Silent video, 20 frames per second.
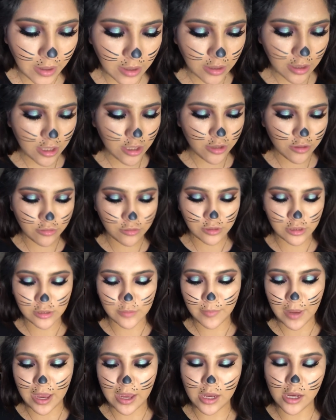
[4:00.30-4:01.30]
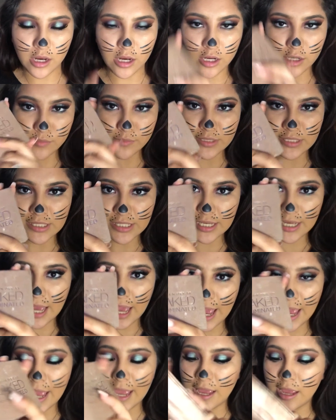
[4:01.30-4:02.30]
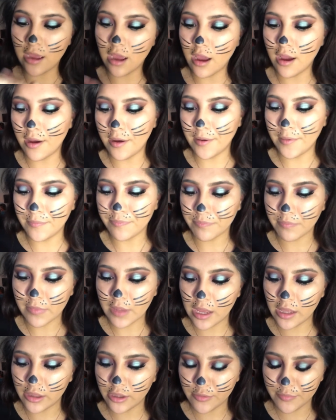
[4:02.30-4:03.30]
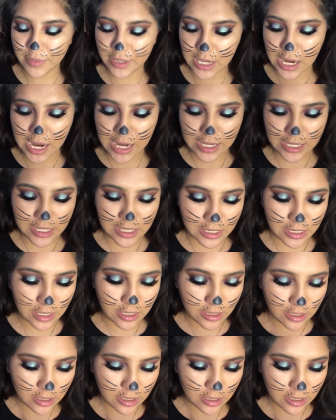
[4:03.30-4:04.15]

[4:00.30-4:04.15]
gonna use my Urban Decay illuminated